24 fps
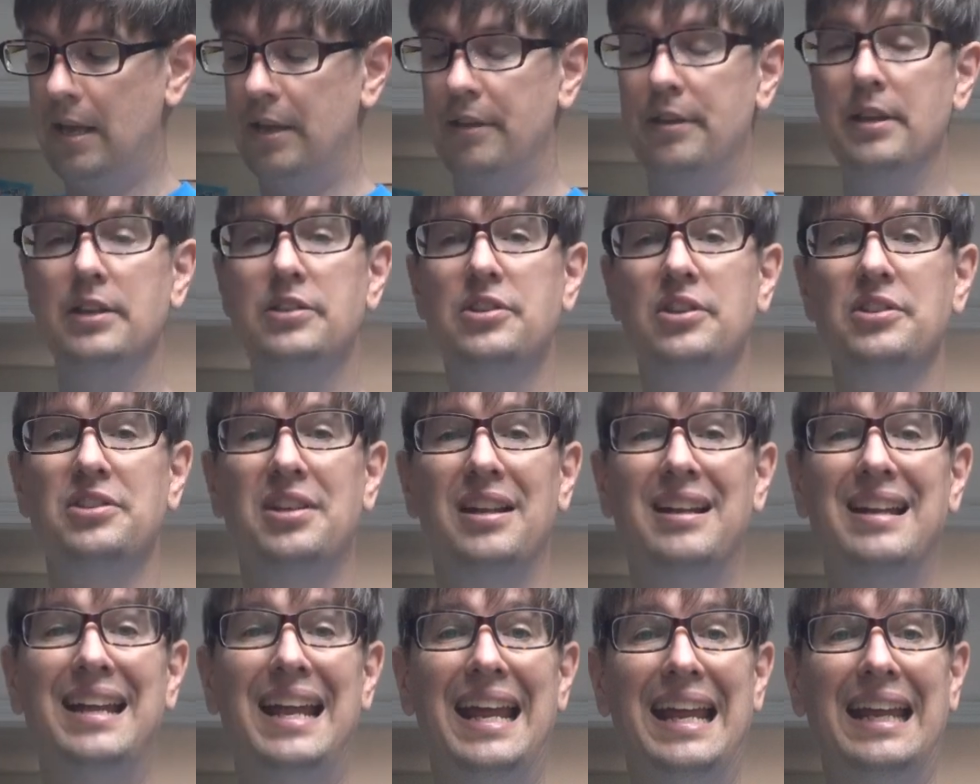This is
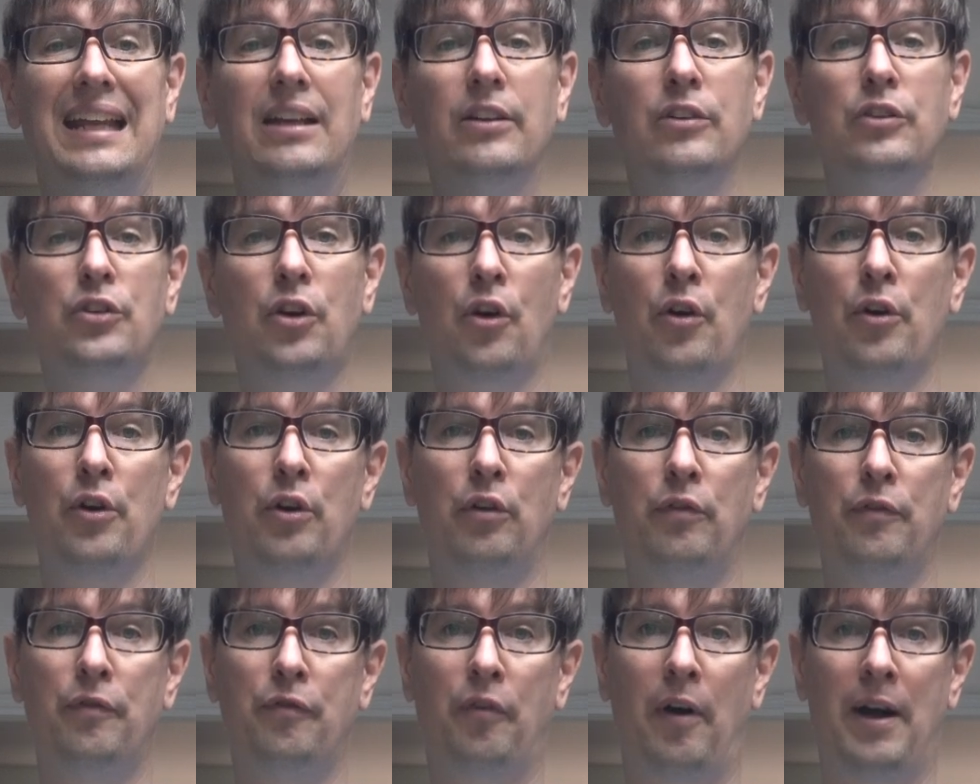an
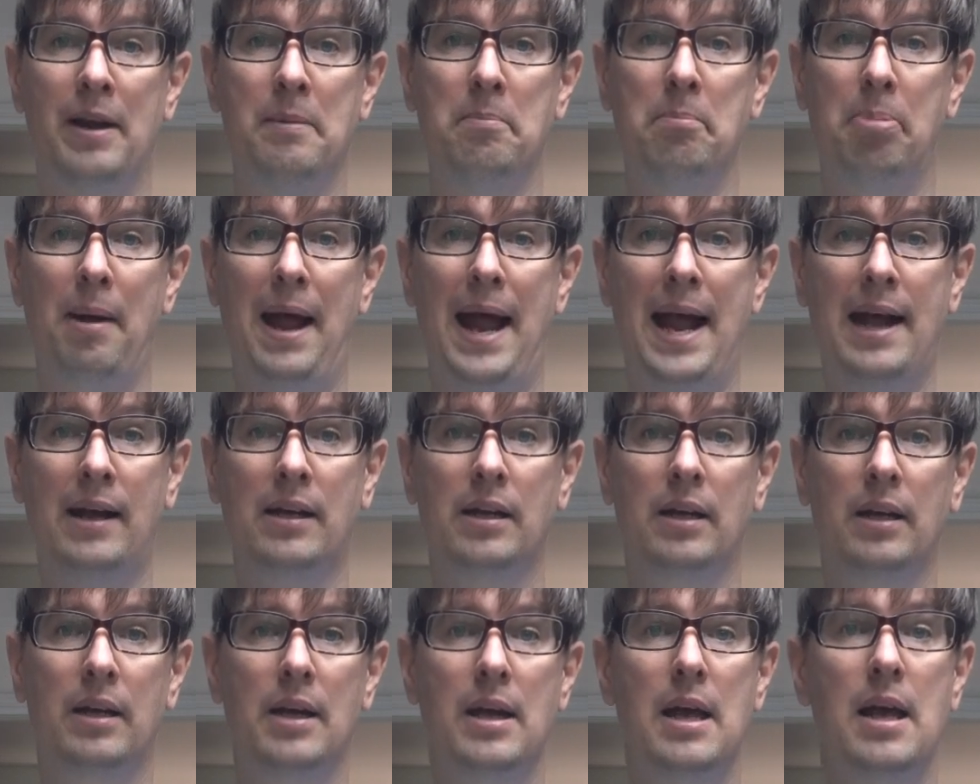internal frame
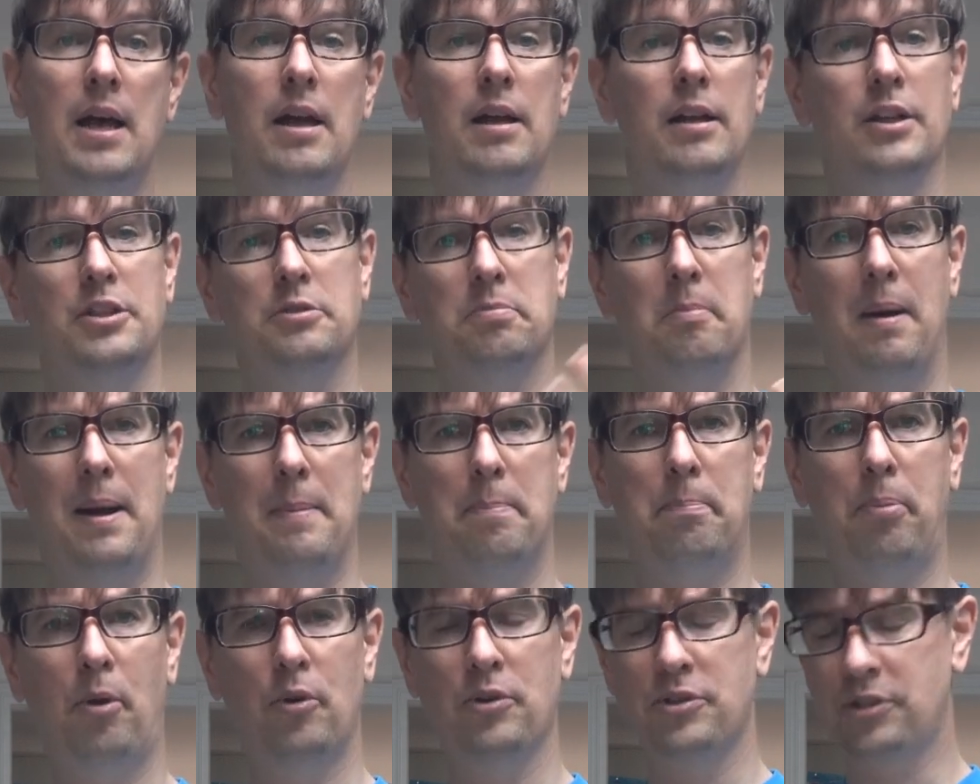pack. It's my
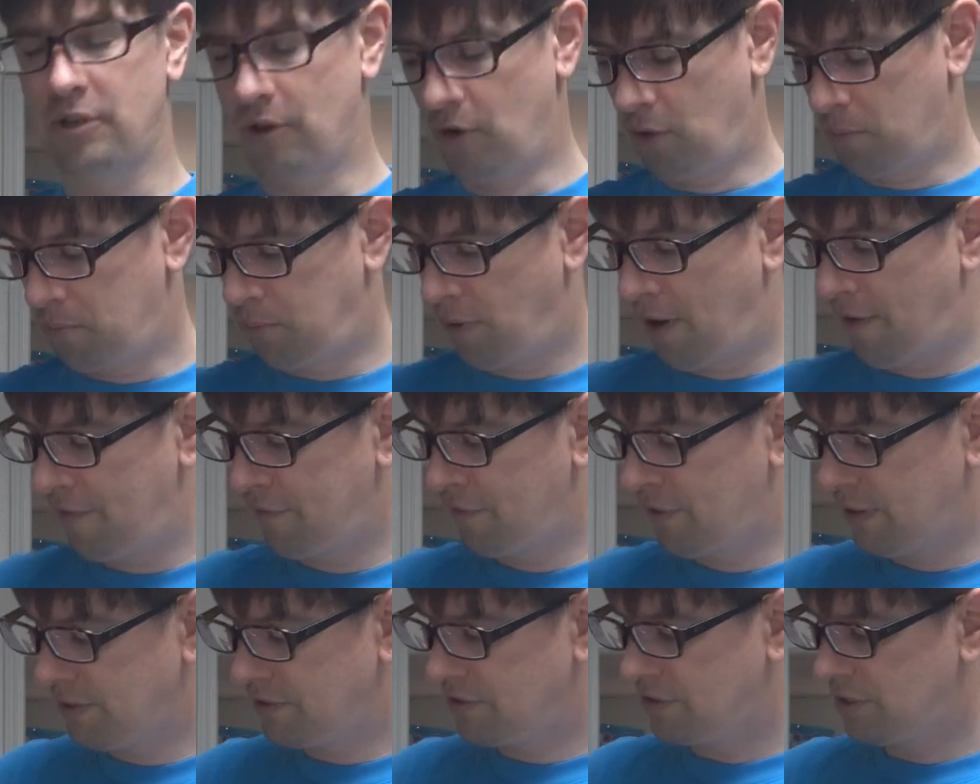personal
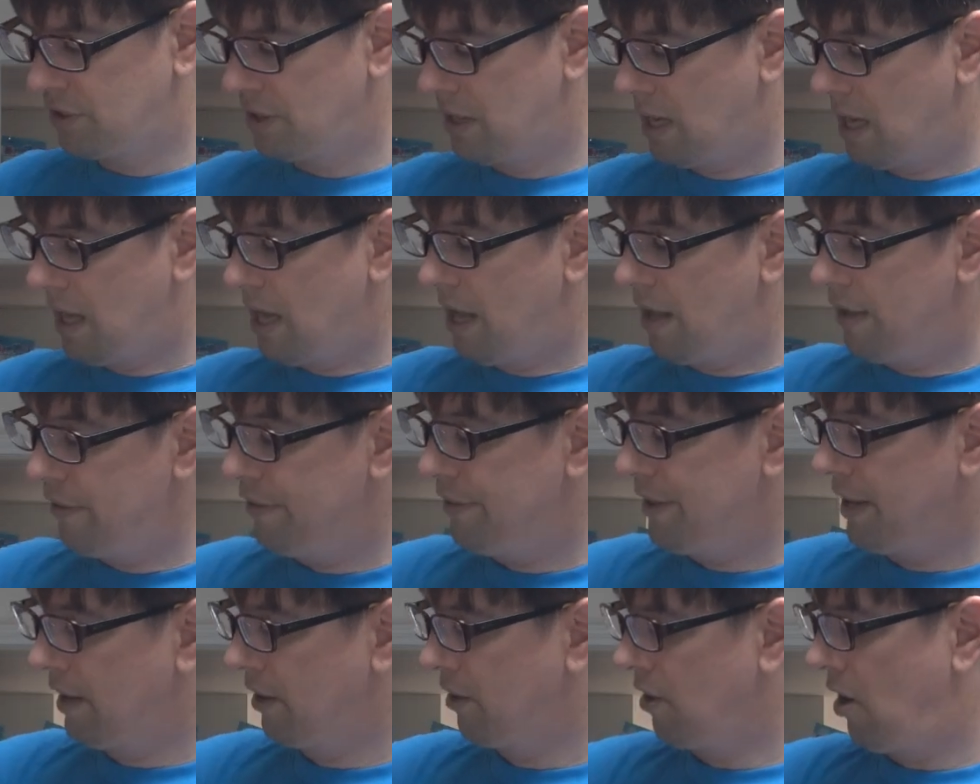preference.
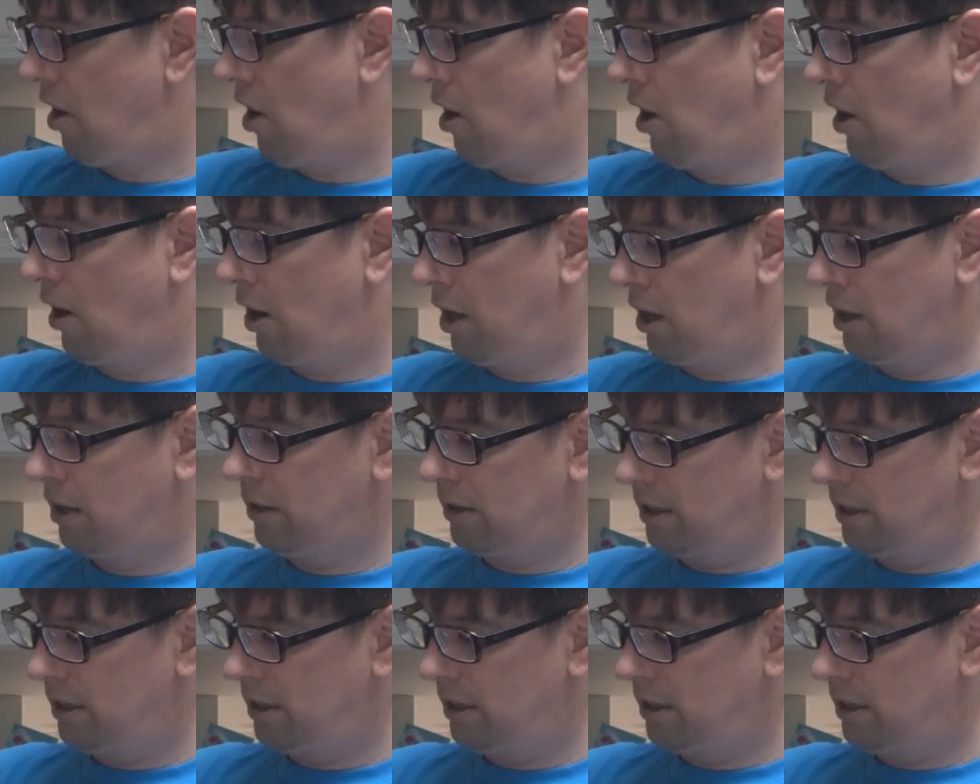There are,